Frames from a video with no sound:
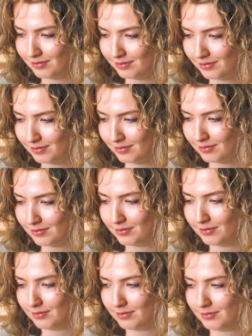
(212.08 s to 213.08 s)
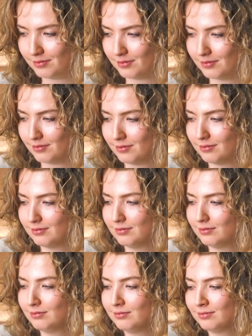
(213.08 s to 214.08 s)

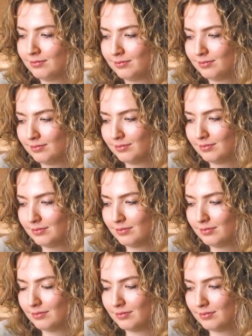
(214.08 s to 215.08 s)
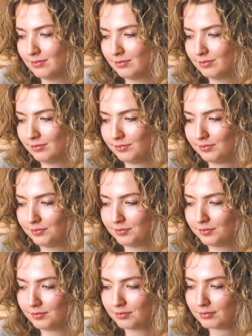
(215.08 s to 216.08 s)

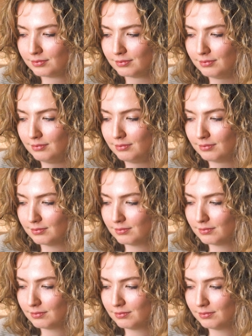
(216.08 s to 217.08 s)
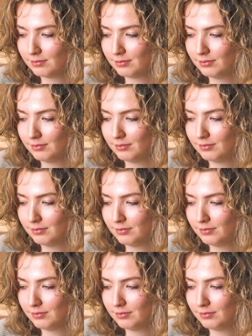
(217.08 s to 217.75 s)
No one is speaking in this clip.